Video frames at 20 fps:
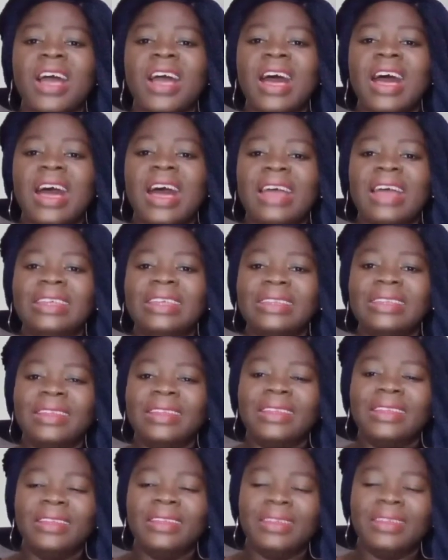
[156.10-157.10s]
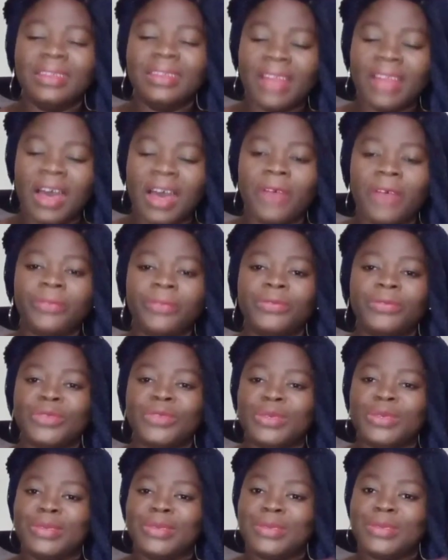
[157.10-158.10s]
I love
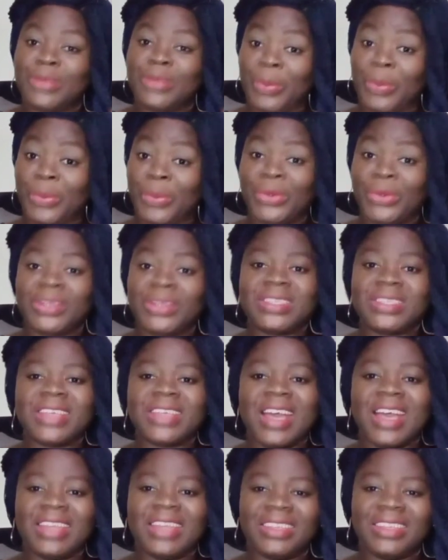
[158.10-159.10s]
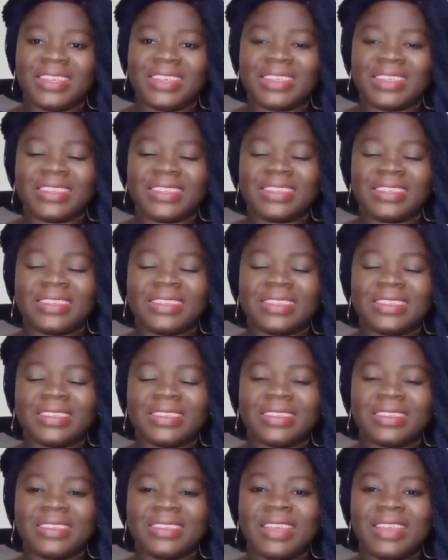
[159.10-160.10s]
to support
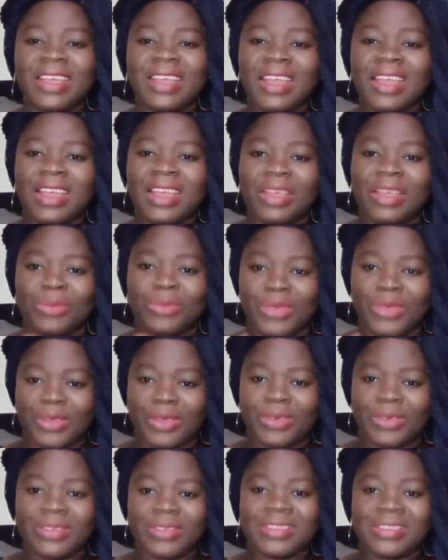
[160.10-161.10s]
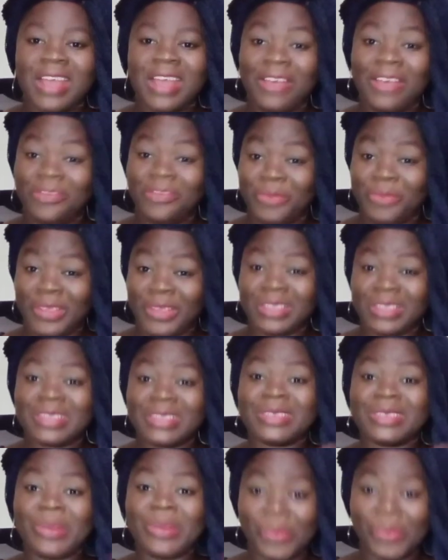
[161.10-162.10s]
others because I've been
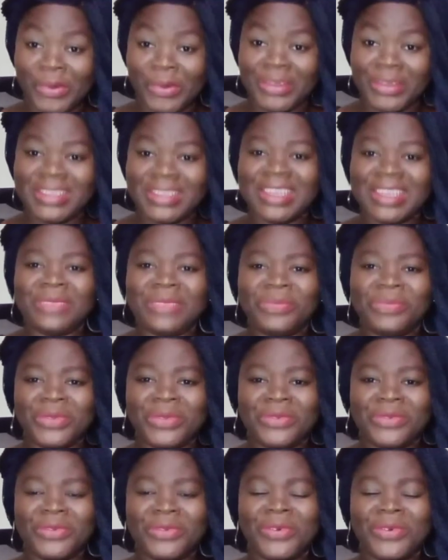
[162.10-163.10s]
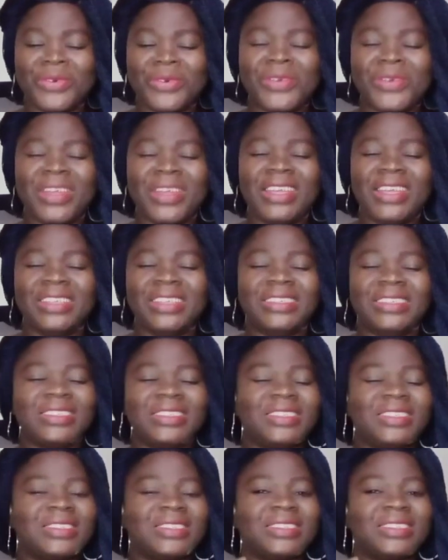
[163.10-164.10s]
supported before, and
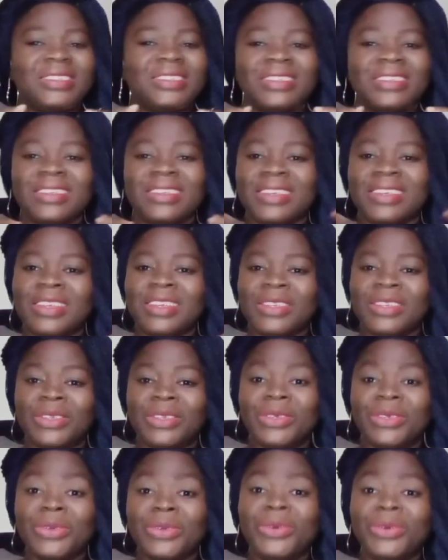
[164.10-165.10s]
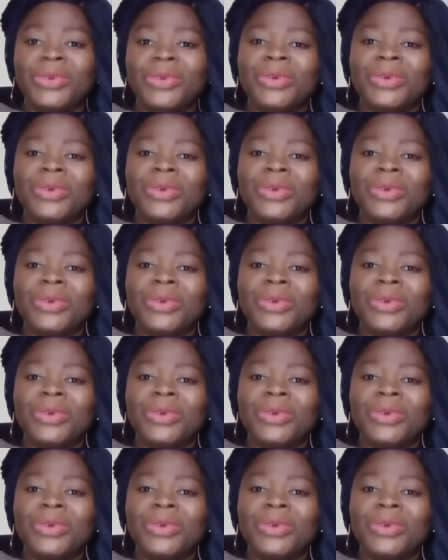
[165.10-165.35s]
you know,